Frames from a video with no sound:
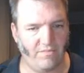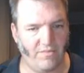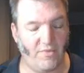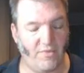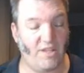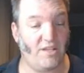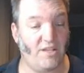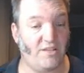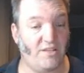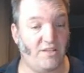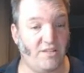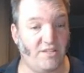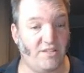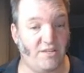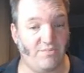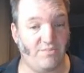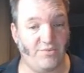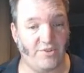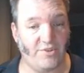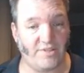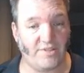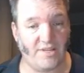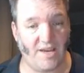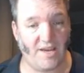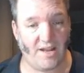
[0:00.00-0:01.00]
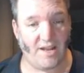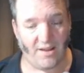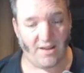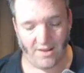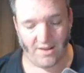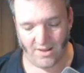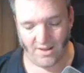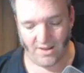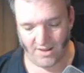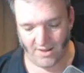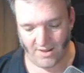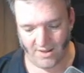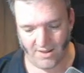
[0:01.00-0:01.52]
And it's as simple as that.
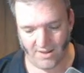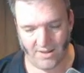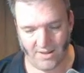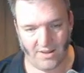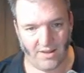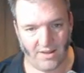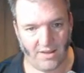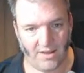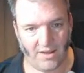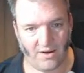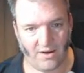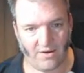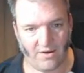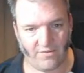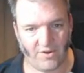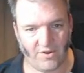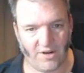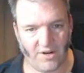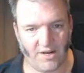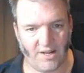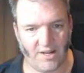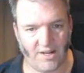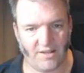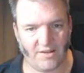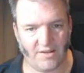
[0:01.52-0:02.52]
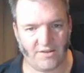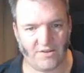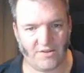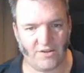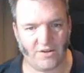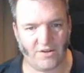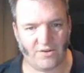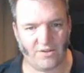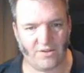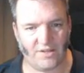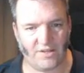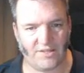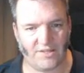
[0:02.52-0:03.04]
Here I've got another
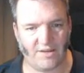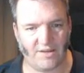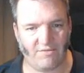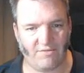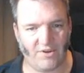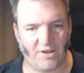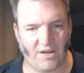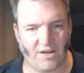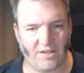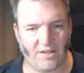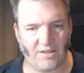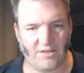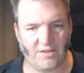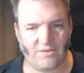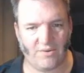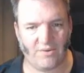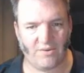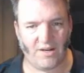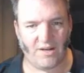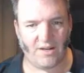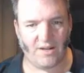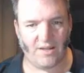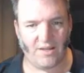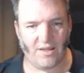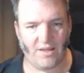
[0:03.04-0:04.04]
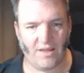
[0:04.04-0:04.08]
circle. Let's have a go at this one.